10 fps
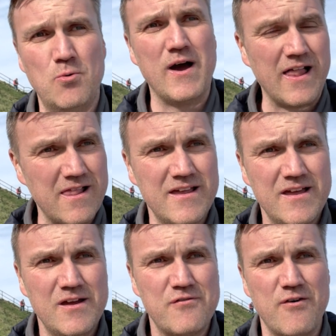Well,
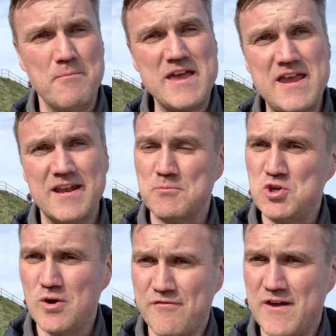for me, and I'm
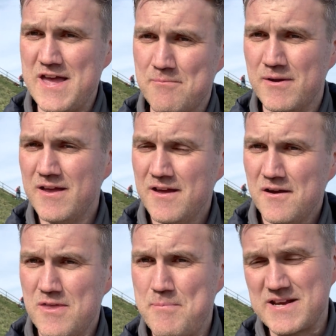sure for him,
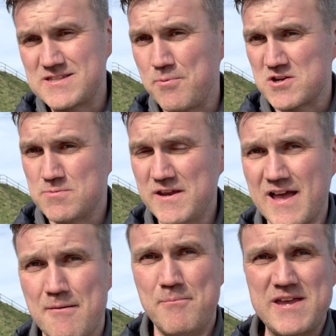the best they possibly
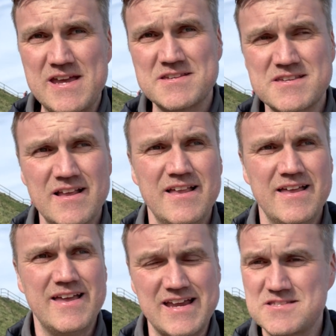can be is
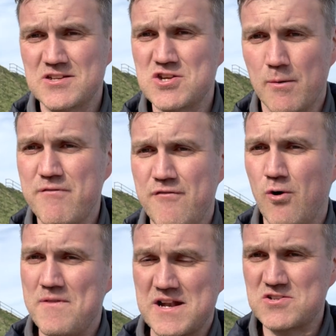is the top
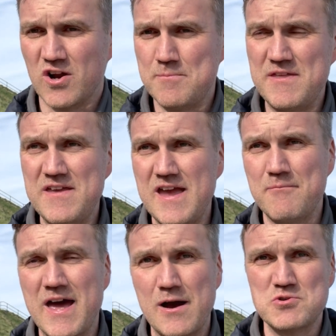4, and that's got to be the
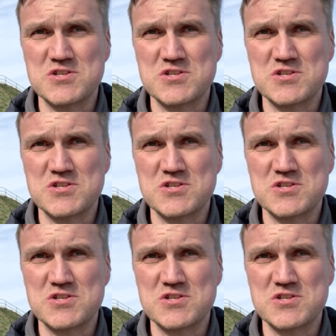aim now.